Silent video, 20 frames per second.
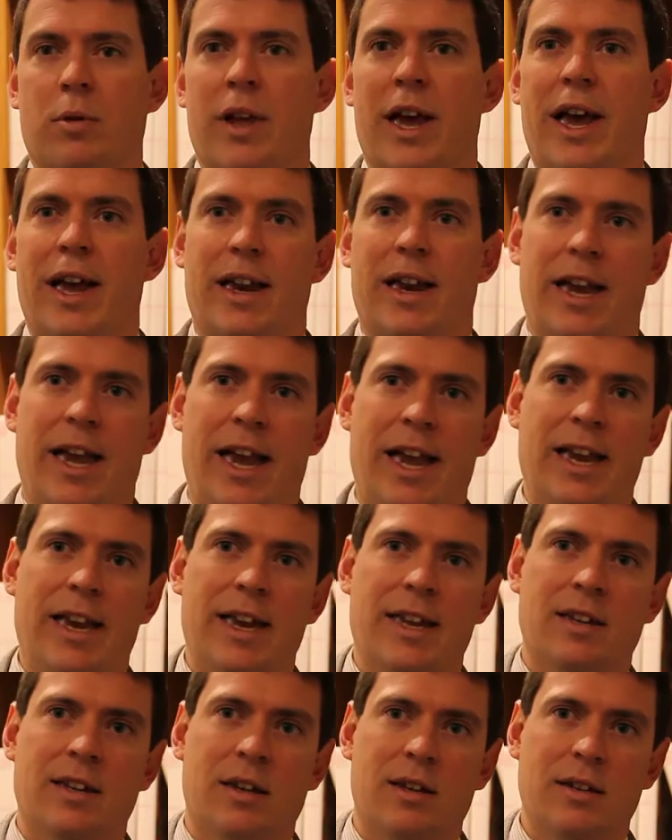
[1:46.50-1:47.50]
that
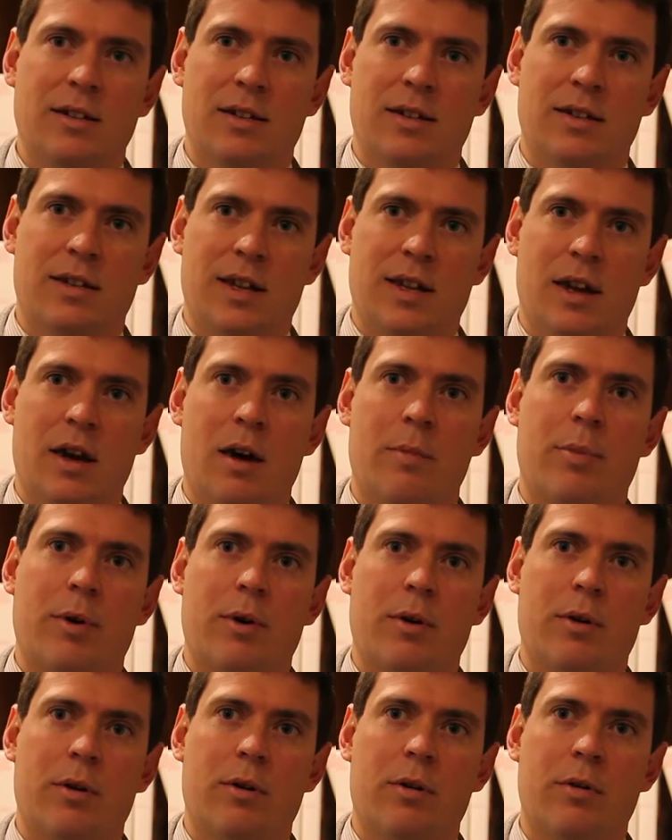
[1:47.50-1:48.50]
80 tons is the
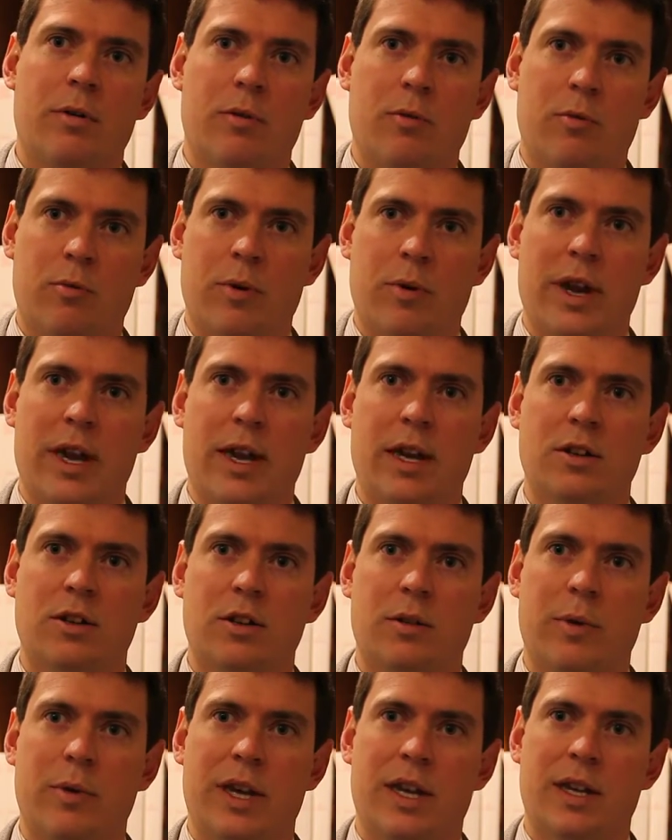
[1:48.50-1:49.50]
upper range
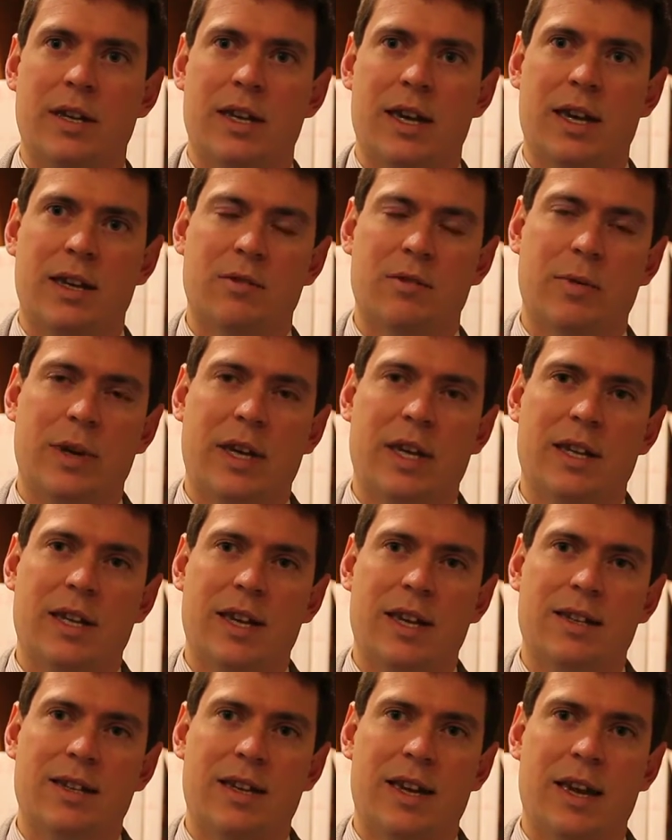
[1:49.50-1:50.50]
that we can test. We can
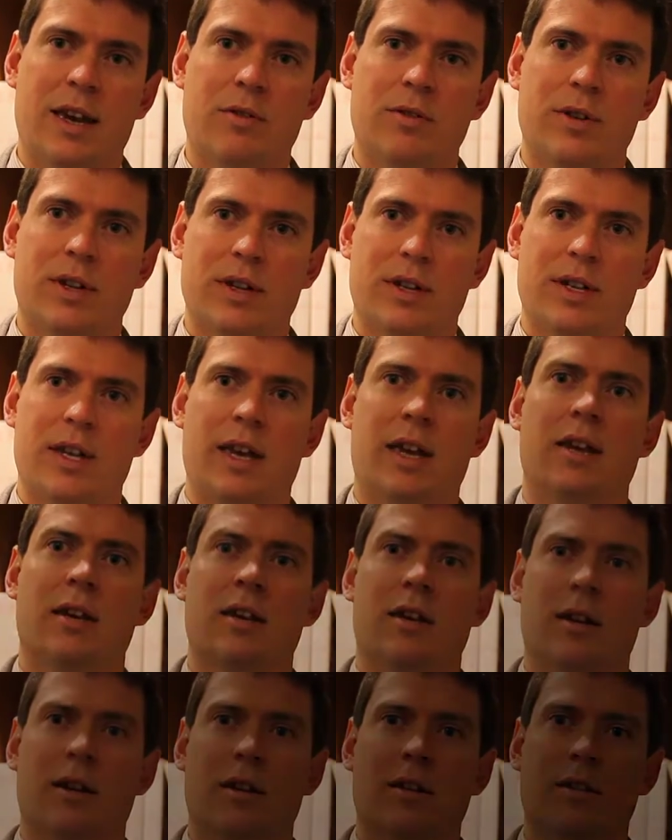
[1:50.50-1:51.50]
test down to
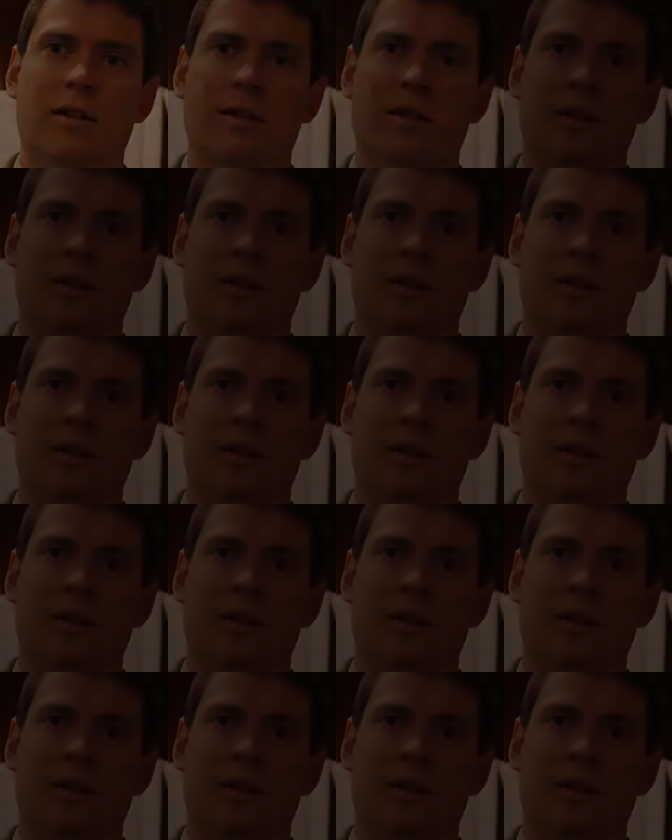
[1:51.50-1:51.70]
10 tons.